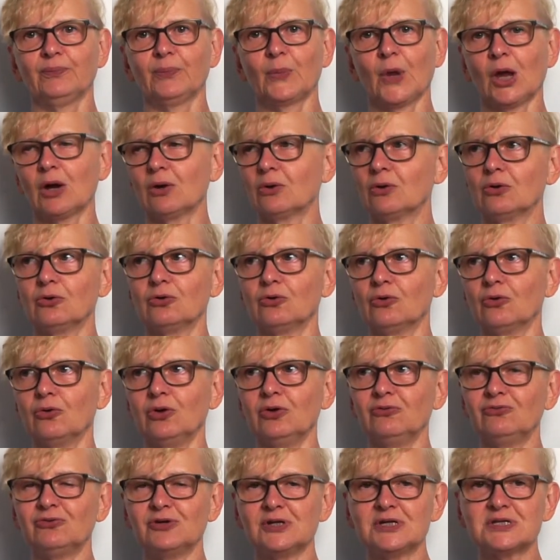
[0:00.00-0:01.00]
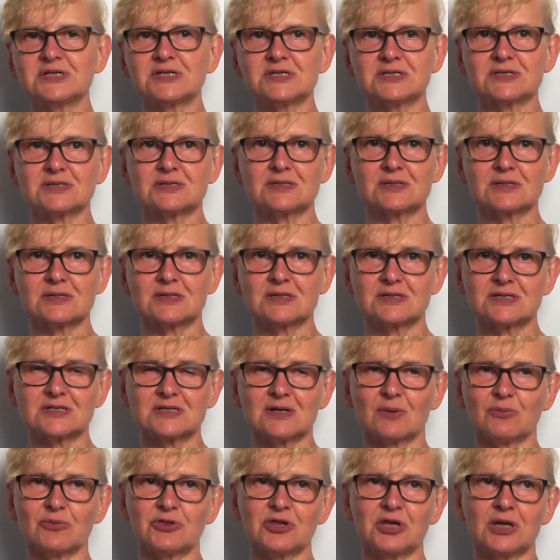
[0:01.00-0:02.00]
I don't know if it's
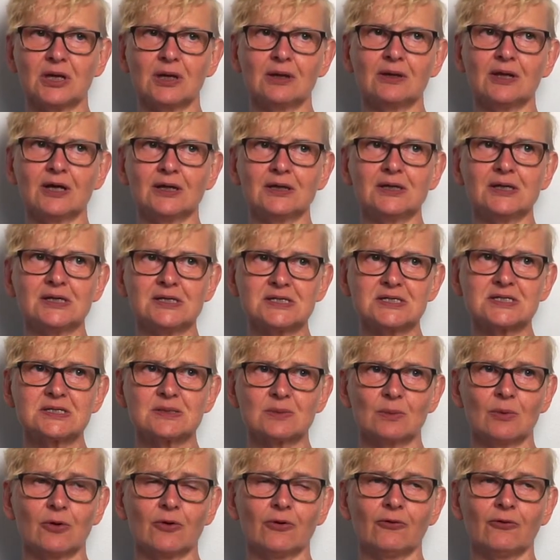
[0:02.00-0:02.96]
something that is